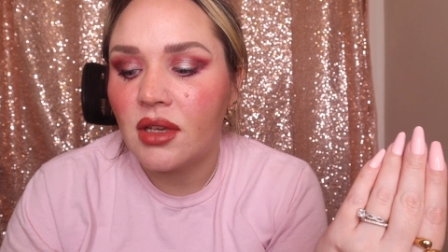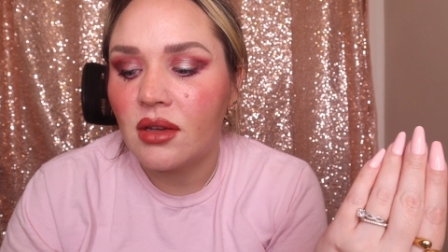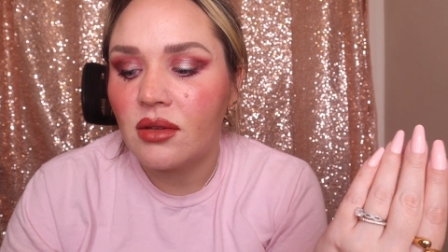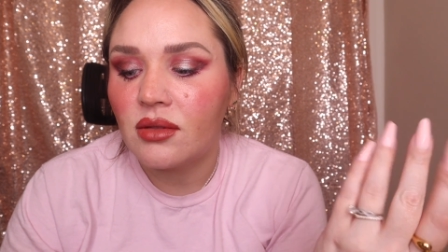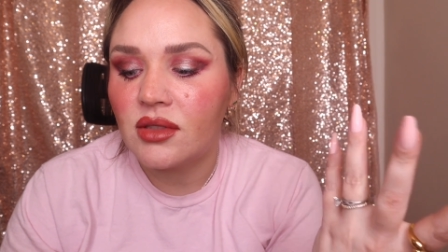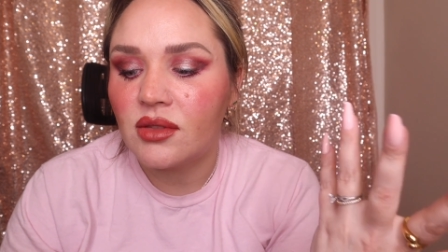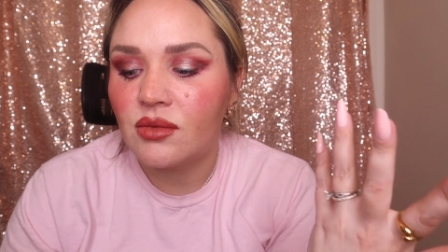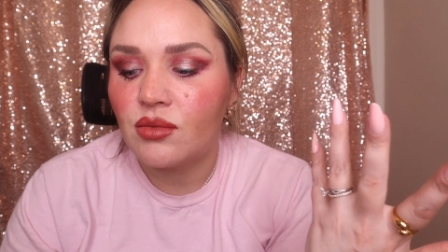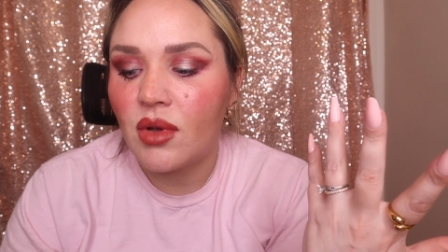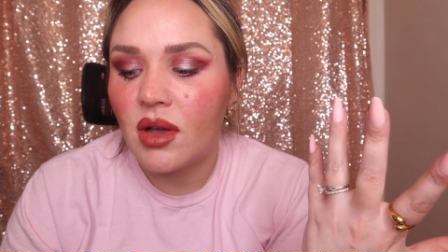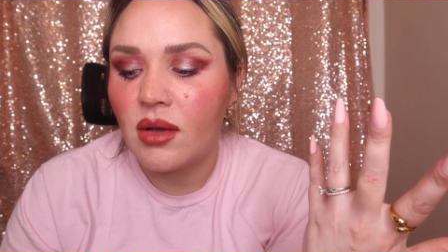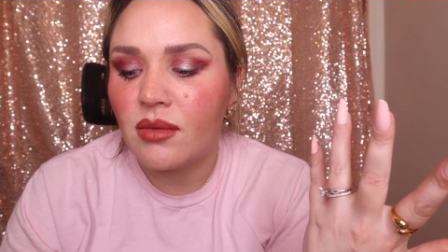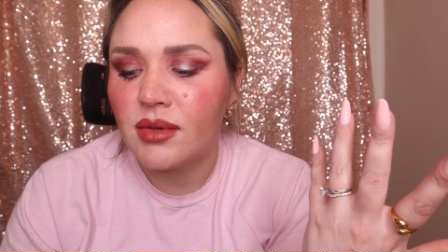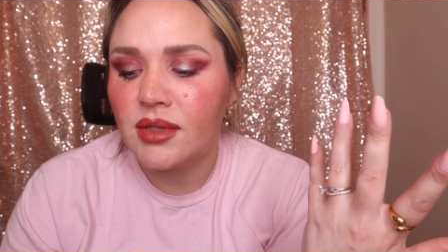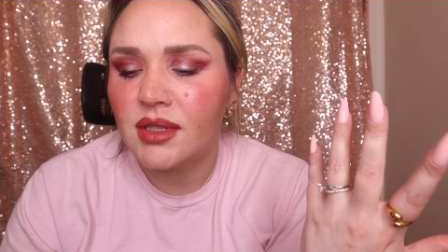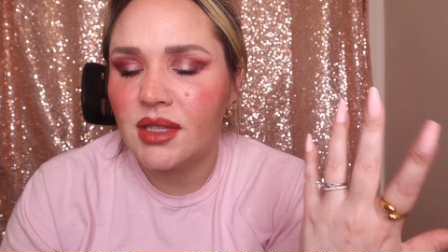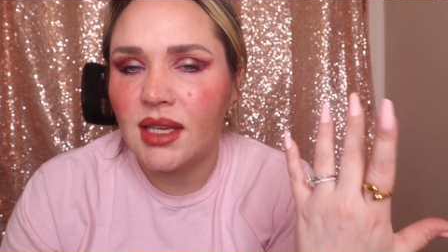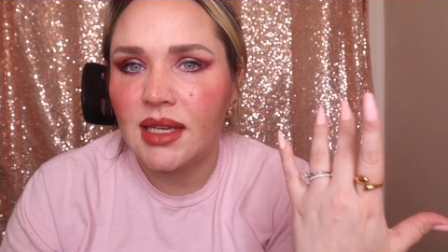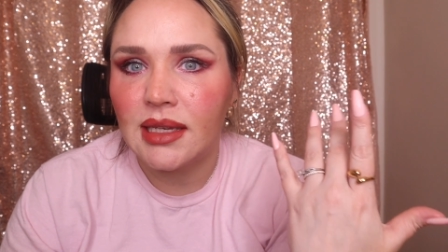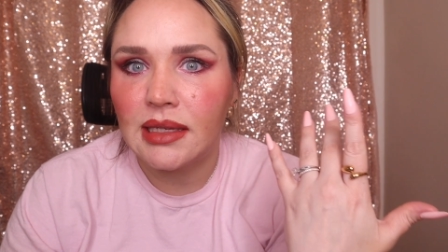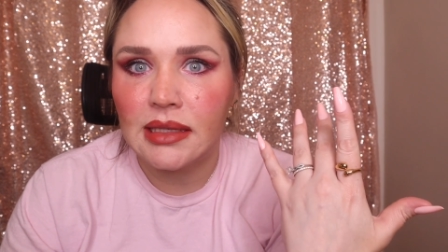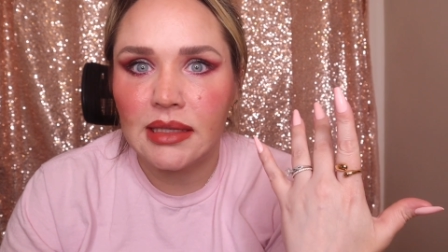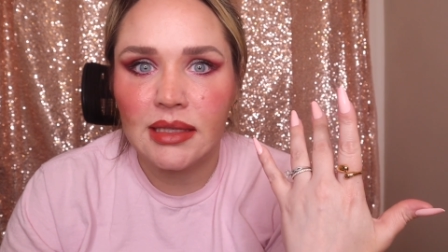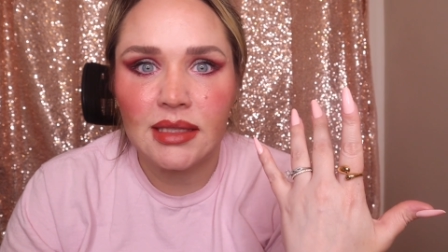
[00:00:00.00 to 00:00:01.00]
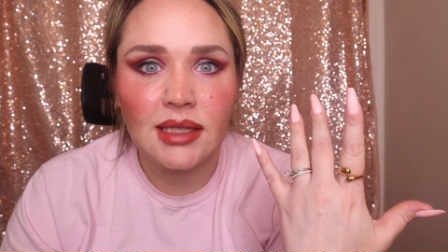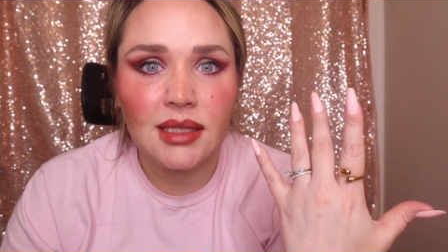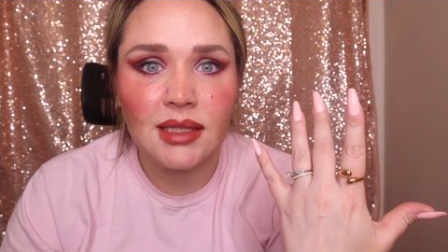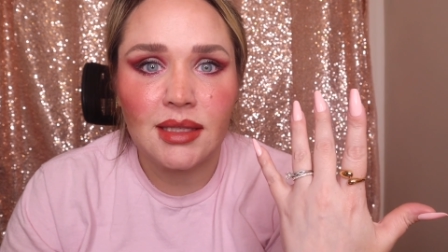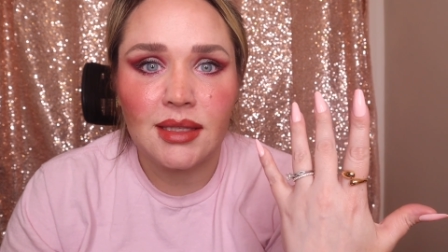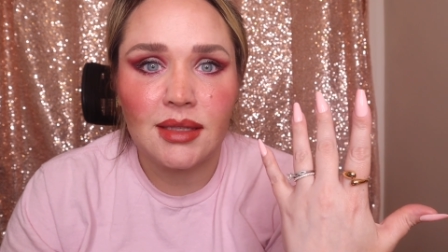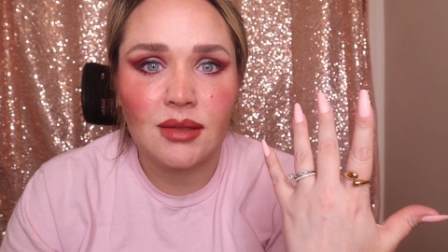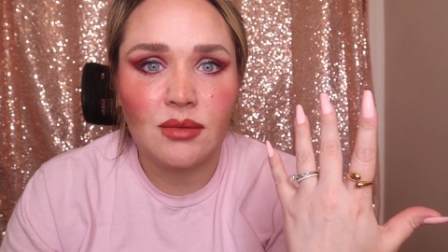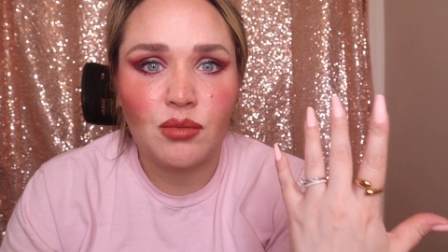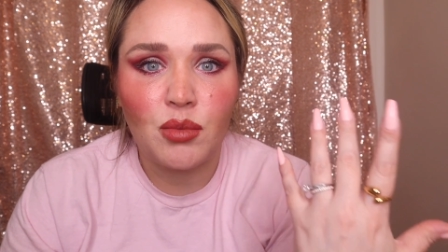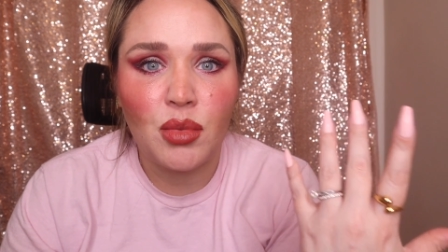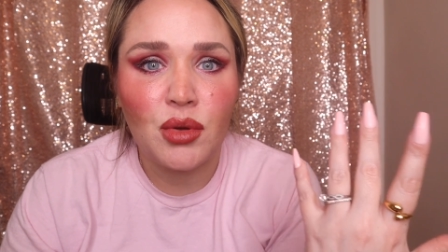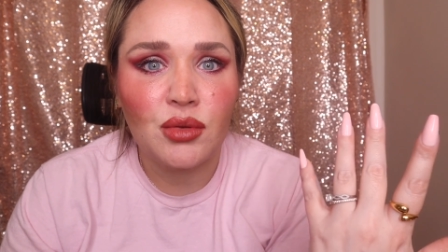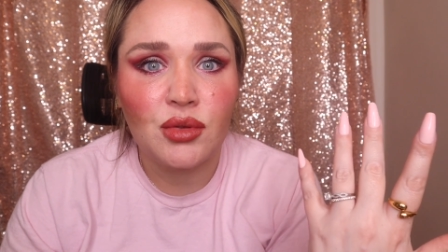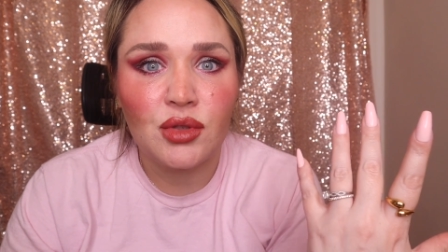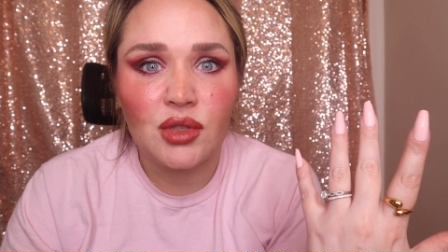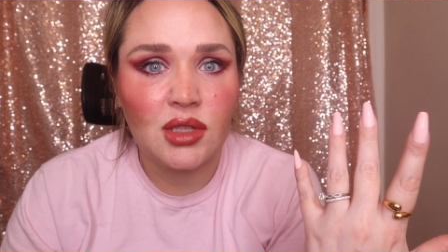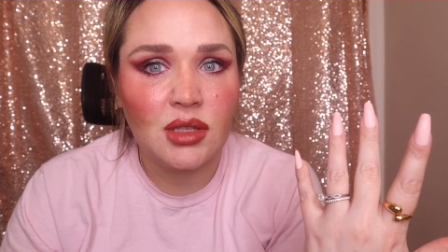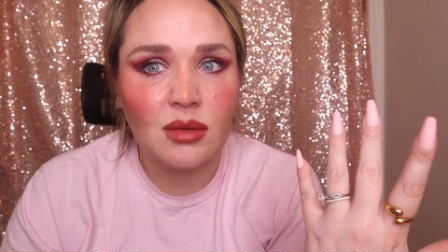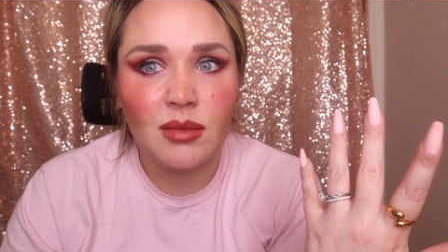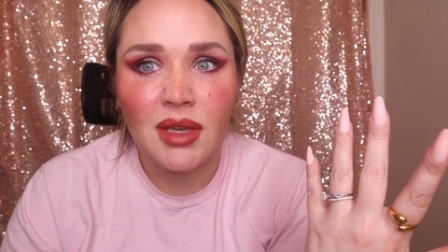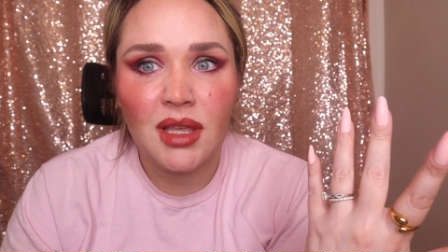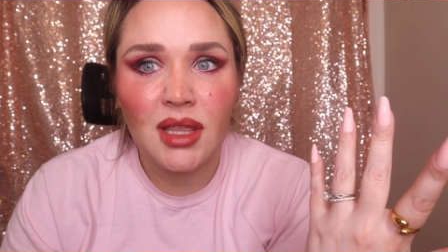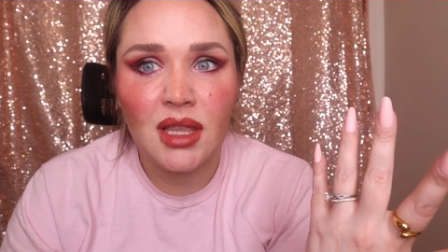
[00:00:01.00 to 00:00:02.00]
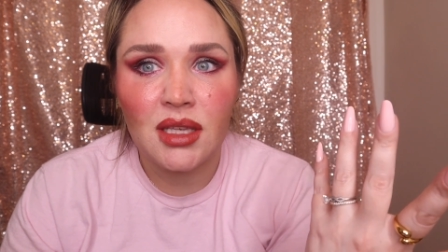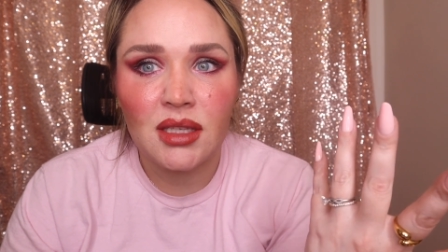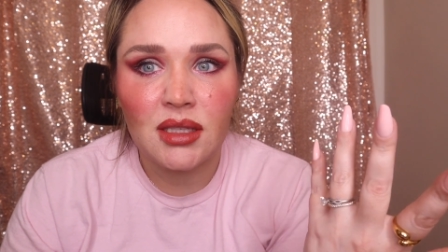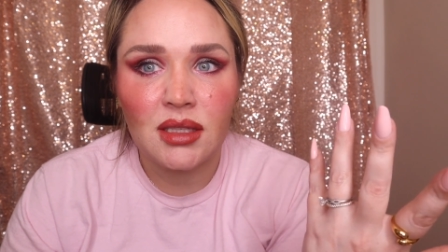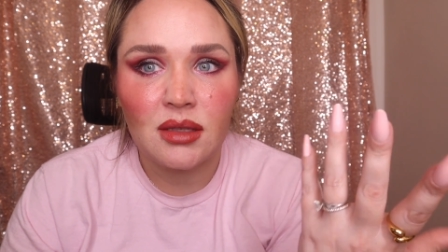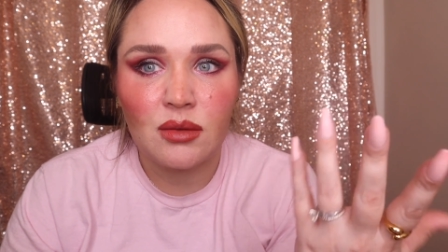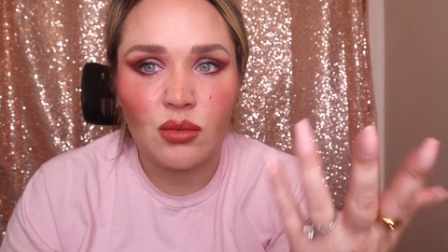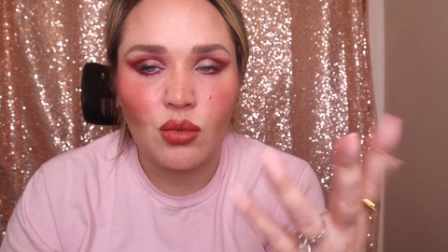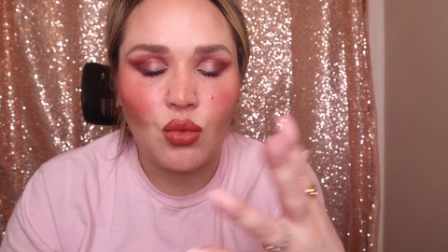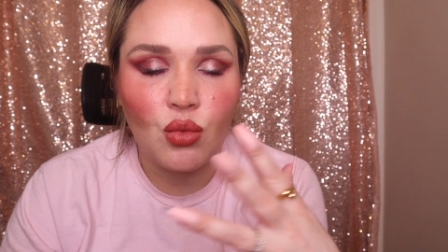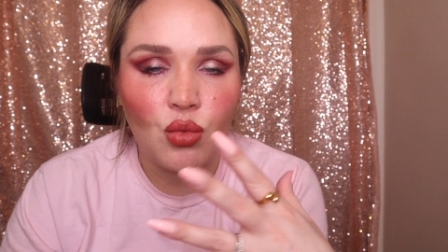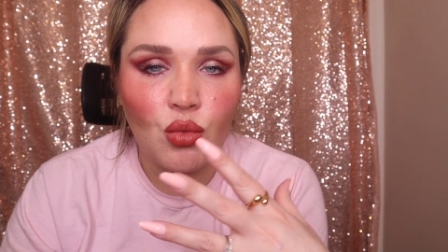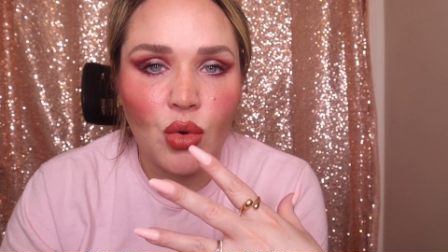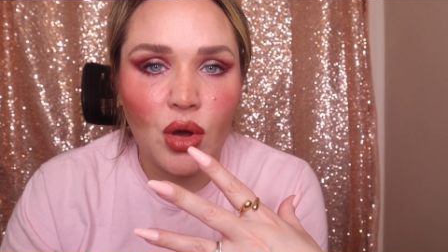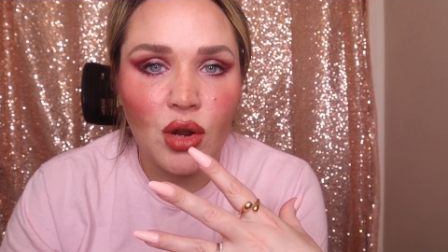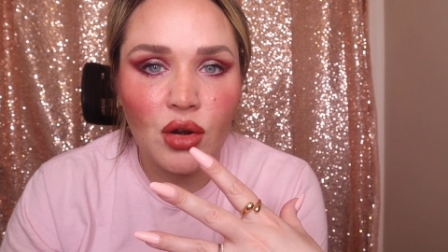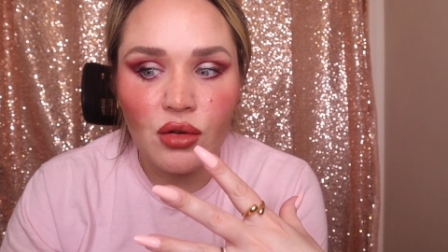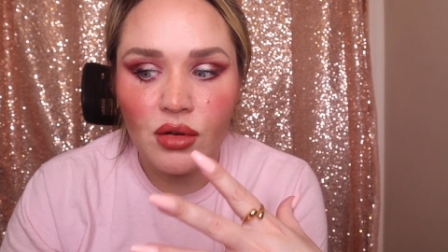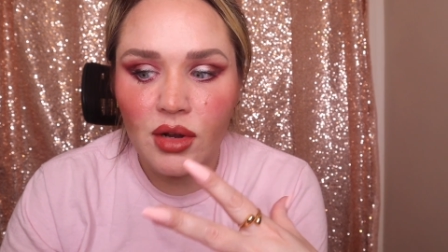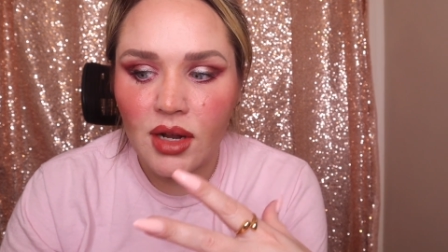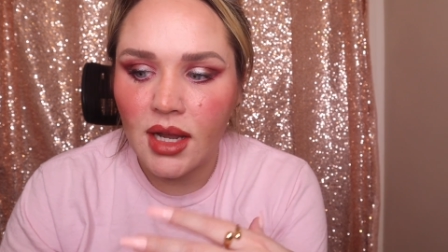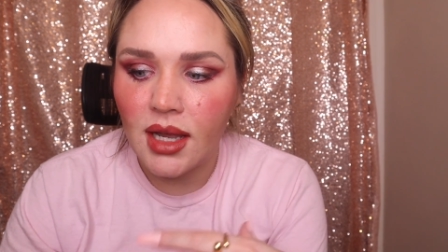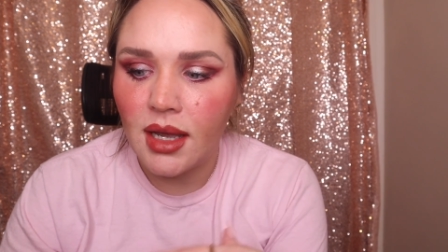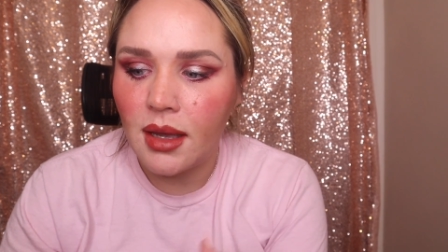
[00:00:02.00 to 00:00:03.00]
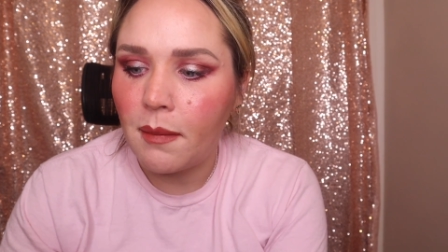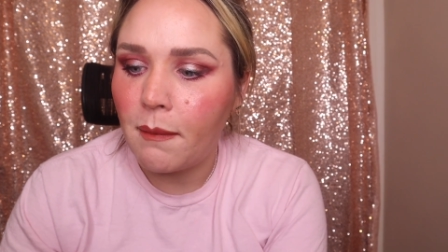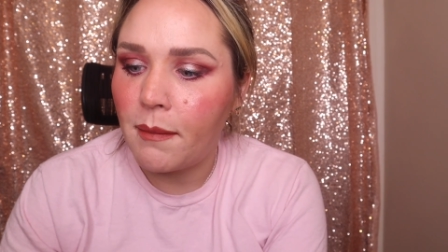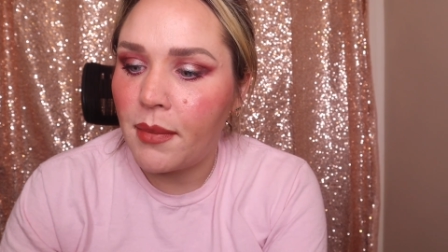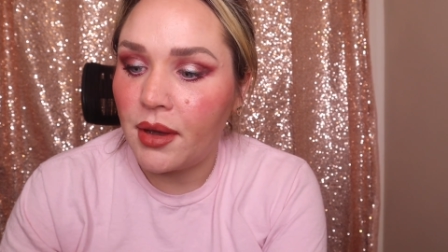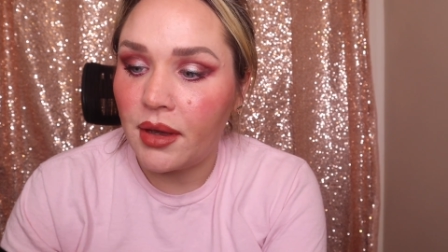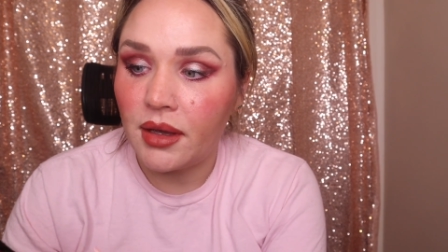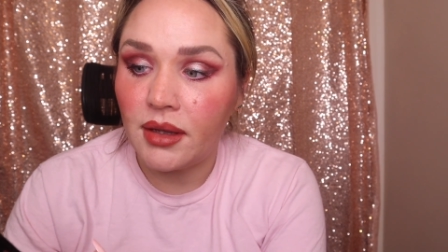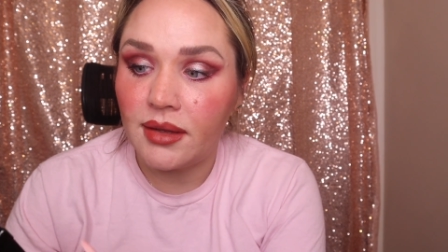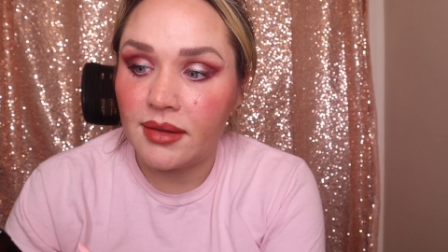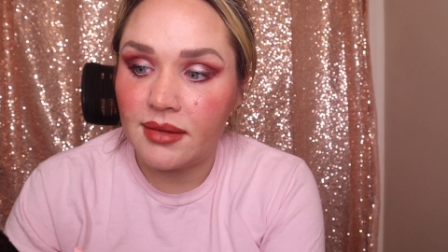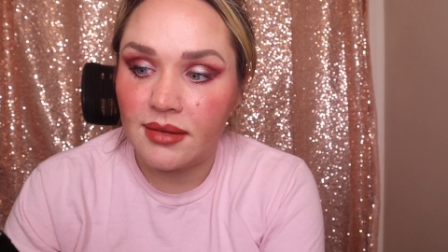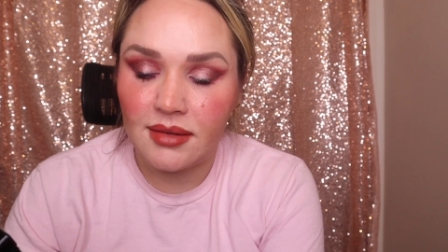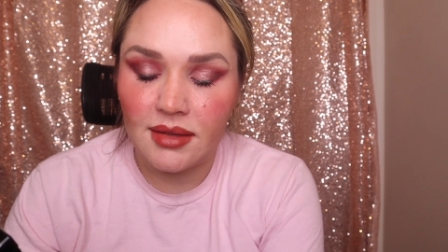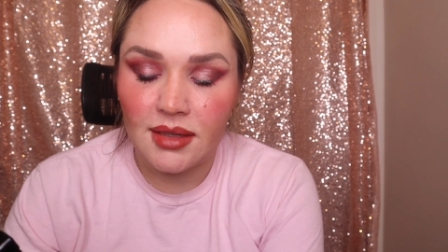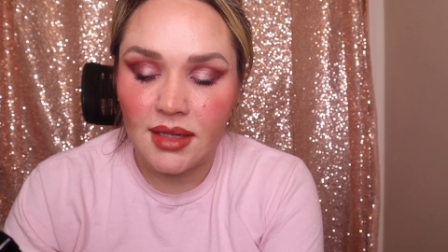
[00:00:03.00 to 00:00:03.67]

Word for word: That's why I was like, is this supposed to be this watery? But